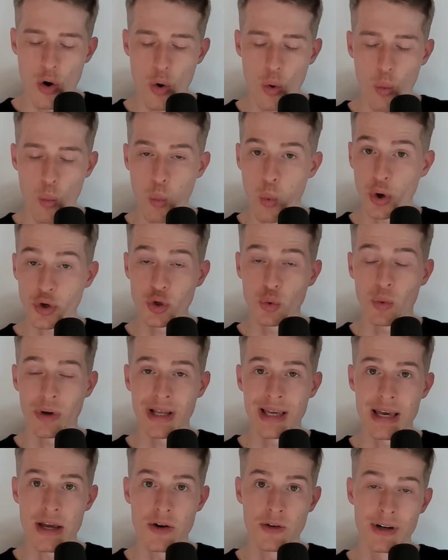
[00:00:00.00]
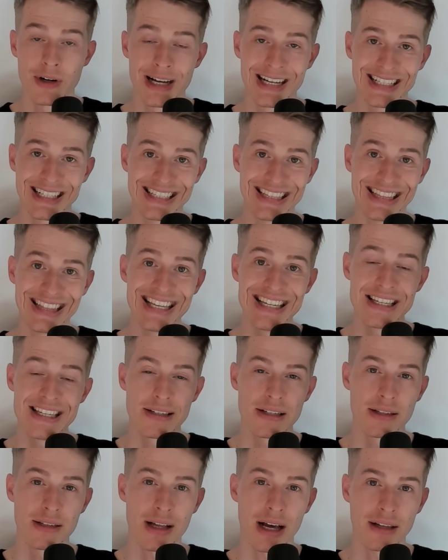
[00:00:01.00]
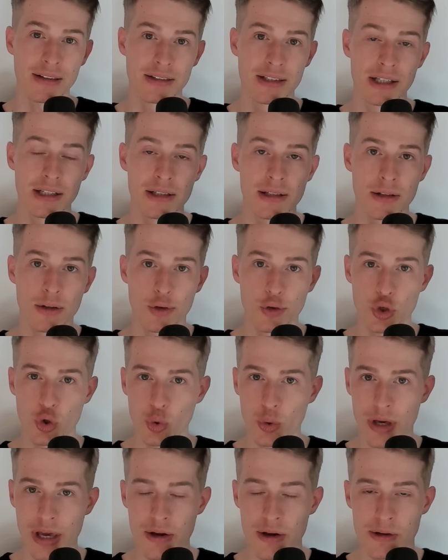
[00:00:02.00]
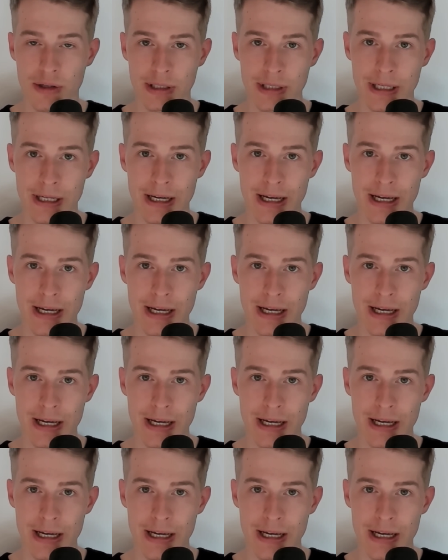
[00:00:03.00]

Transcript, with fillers: what you want to hear listen until you hear it.